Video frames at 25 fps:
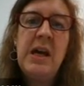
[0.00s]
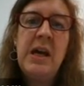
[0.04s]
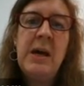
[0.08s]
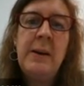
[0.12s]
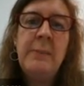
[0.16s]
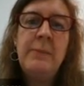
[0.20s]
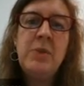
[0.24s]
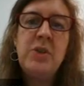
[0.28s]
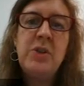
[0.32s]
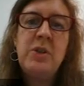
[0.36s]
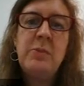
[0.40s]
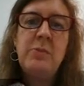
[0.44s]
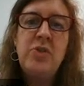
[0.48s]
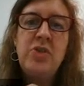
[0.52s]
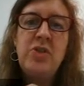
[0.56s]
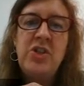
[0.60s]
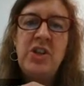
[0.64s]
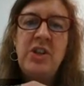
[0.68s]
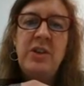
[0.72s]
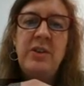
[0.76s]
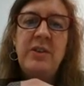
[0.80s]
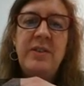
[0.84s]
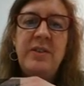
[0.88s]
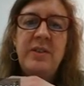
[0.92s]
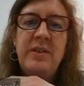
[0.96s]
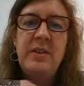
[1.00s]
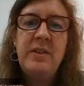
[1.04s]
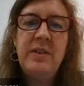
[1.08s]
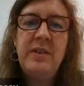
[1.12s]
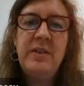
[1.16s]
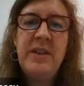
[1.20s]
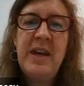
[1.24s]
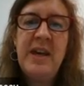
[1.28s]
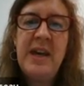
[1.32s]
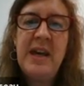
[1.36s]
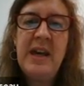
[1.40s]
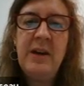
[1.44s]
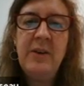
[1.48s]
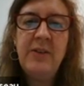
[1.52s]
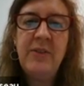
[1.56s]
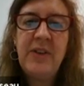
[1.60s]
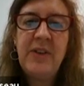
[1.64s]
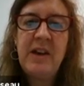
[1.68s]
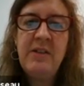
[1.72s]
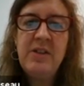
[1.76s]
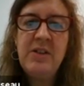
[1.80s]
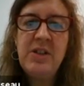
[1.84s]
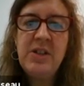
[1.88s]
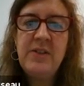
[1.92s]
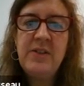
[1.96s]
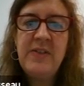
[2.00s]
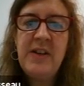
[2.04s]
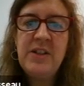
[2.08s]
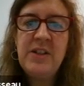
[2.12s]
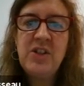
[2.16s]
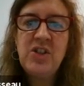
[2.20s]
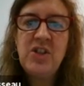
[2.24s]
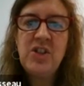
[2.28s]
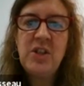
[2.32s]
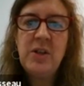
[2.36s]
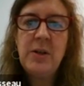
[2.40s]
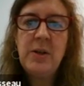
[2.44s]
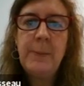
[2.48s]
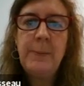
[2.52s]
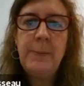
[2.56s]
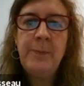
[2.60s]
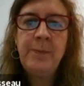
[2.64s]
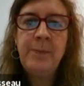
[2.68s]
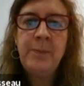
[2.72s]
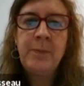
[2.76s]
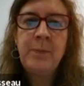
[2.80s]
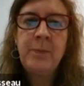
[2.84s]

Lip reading: to produce their healthcare intervention.